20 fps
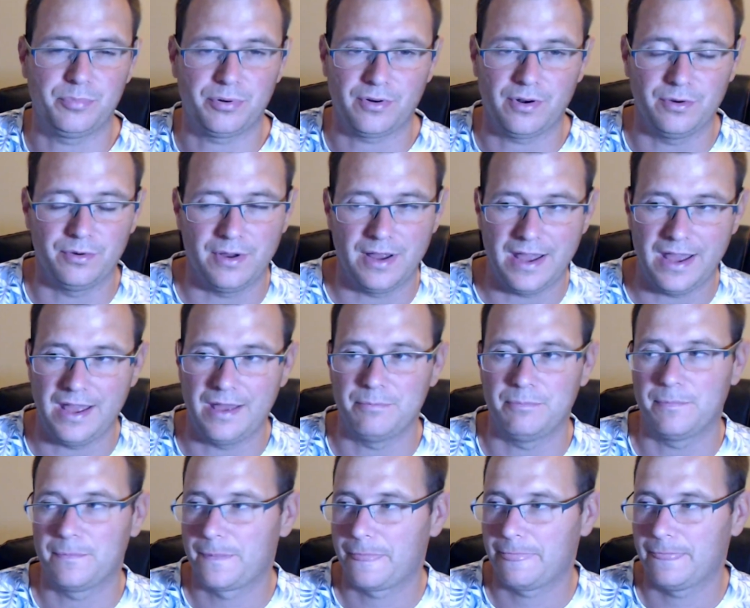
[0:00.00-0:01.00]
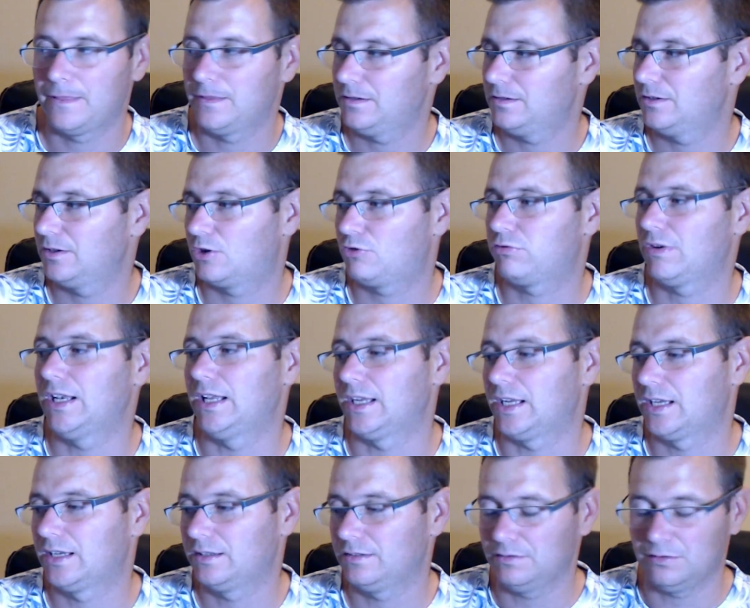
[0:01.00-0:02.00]
Pro M
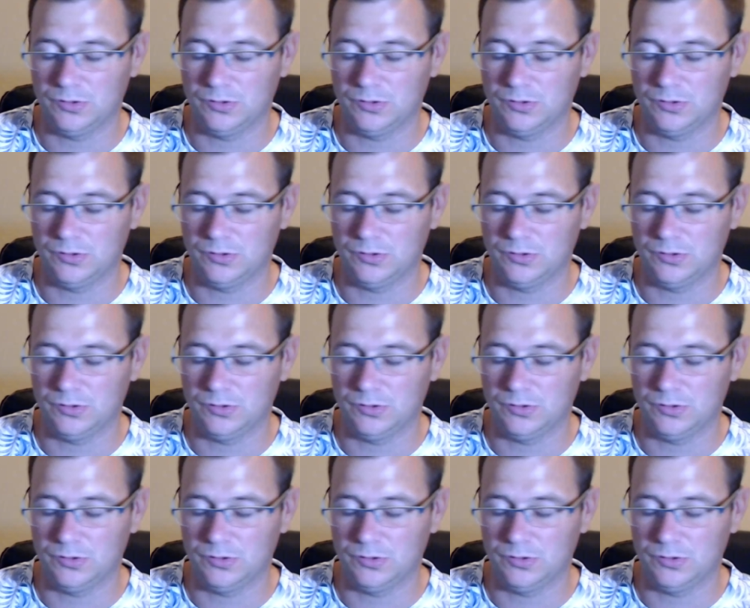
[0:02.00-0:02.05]
acrylic.